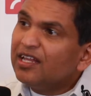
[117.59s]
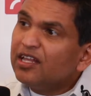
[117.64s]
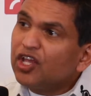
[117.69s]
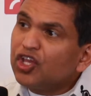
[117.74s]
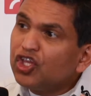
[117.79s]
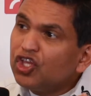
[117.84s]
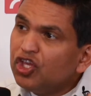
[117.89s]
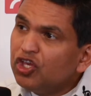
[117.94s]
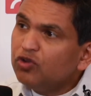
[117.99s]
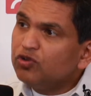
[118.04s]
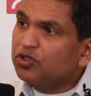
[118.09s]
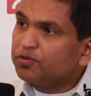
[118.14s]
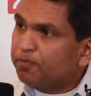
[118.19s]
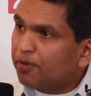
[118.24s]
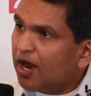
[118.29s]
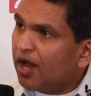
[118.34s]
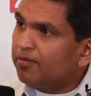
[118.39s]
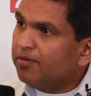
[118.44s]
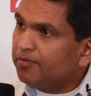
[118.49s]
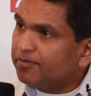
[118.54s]
the huge
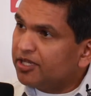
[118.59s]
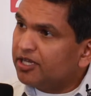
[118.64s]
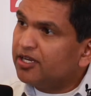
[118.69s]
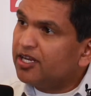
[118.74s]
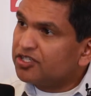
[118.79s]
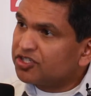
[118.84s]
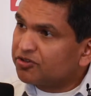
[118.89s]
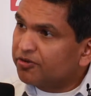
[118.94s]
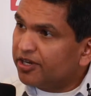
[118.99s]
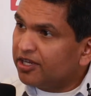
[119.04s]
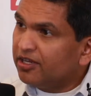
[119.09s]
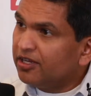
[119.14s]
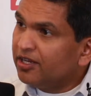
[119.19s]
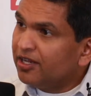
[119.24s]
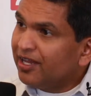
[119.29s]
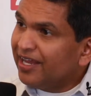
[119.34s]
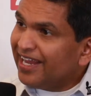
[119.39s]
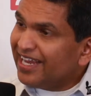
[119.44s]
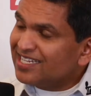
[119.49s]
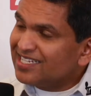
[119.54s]
problem in the industry
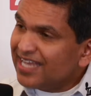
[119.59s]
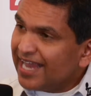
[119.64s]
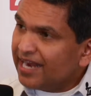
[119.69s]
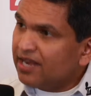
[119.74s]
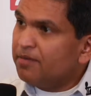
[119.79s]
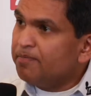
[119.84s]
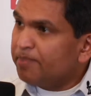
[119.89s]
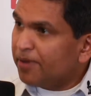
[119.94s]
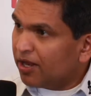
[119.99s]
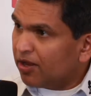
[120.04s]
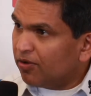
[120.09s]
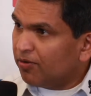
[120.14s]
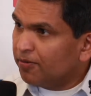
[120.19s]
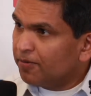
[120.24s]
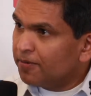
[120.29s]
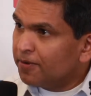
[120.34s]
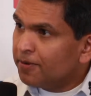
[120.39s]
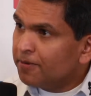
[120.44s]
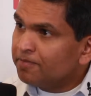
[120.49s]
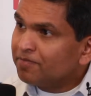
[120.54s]
is head and pillow
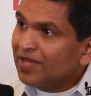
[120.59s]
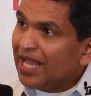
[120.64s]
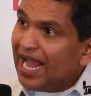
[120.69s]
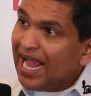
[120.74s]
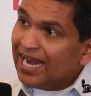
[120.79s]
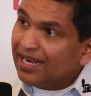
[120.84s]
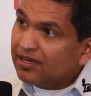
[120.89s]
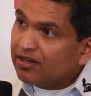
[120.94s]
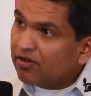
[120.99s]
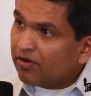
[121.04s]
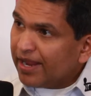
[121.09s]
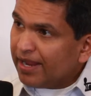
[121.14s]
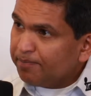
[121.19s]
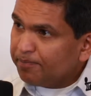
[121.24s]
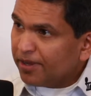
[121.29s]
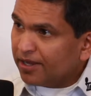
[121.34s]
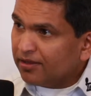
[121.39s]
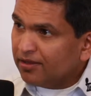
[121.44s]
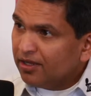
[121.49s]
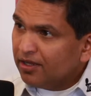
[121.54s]
and
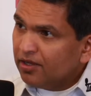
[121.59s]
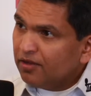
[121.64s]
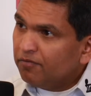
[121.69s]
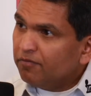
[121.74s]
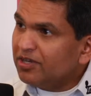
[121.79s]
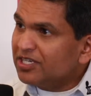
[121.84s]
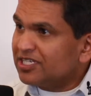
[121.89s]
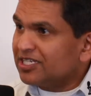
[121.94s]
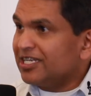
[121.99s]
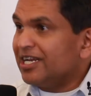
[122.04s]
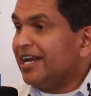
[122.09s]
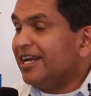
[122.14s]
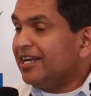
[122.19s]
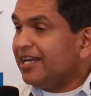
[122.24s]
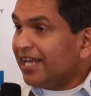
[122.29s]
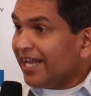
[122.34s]
graping, which is an